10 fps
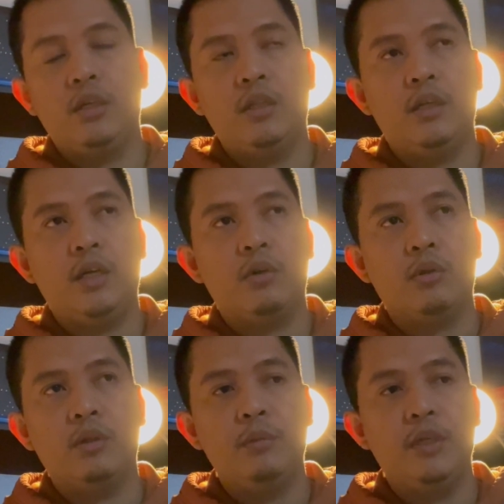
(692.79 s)
indicator on
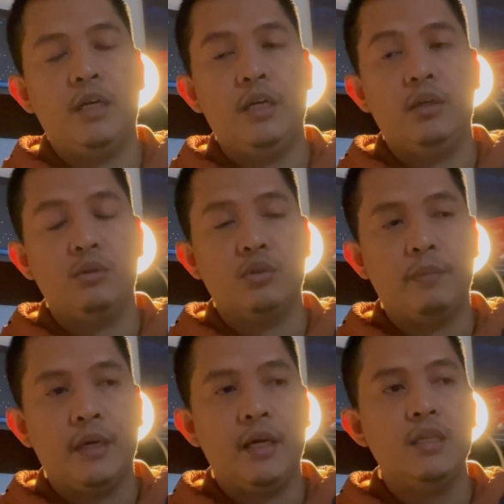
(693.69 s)
the BI also
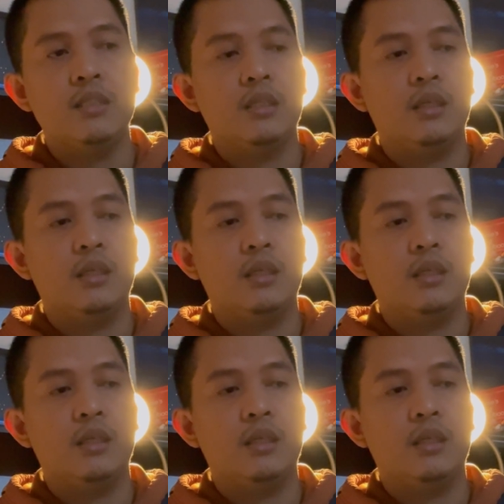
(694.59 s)
pass,